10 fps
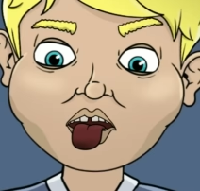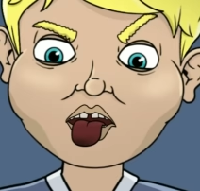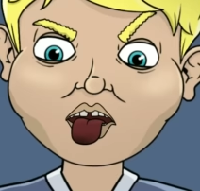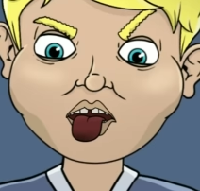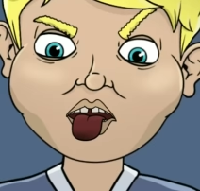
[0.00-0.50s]

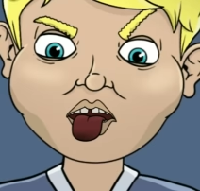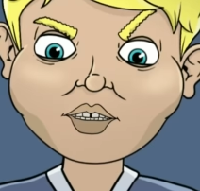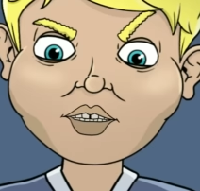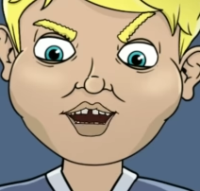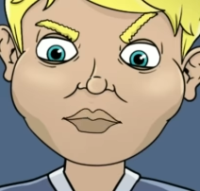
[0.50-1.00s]
Ugh,
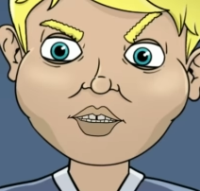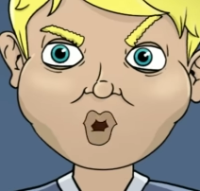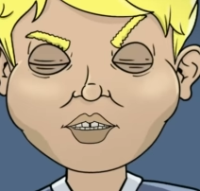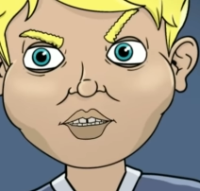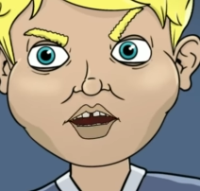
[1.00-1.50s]
this is
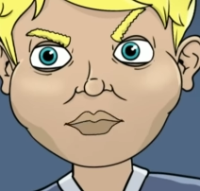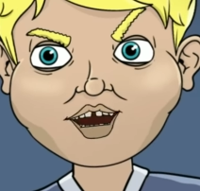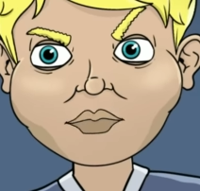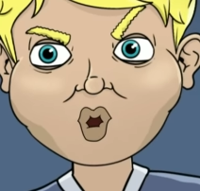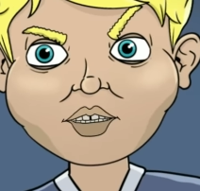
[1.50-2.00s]

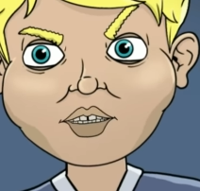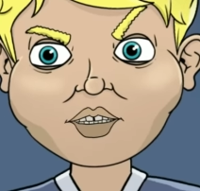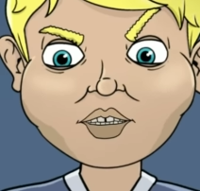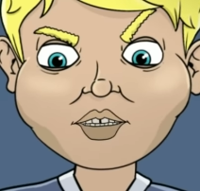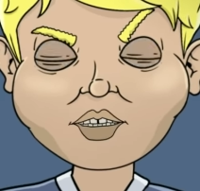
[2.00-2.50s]
horrible.
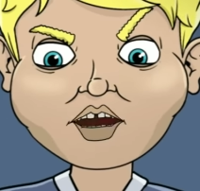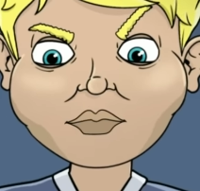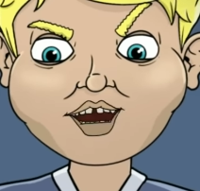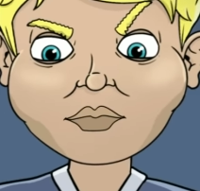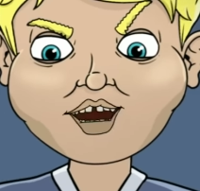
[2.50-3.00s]
What the
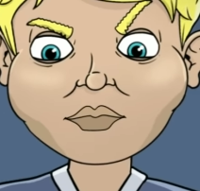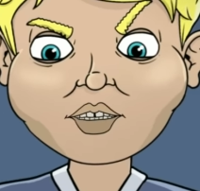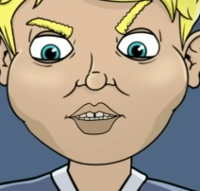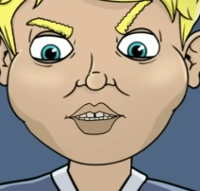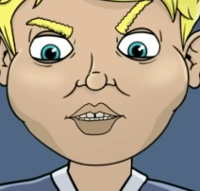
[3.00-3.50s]
hell
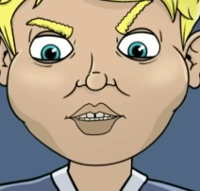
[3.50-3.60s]
is it?